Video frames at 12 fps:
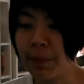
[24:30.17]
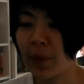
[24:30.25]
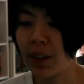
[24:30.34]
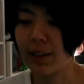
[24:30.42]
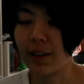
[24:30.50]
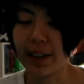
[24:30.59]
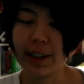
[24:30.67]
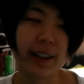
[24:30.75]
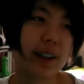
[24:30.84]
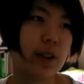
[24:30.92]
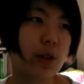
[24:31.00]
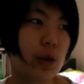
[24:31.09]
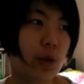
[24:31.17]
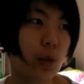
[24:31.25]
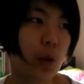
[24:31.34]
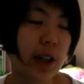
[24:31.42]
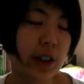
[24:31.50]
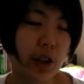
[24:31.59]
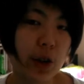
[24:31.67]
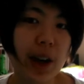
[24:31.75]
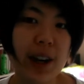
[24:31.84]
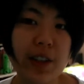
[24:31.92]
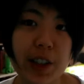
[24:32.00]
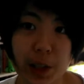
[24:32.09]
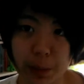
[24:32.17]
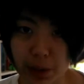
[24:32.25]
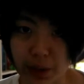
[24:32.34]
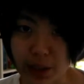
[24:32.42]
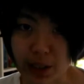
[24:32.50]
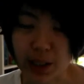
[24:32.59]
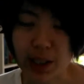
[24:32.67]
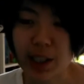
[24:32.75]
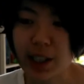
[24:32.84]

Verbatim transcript: Like, what you have experienced,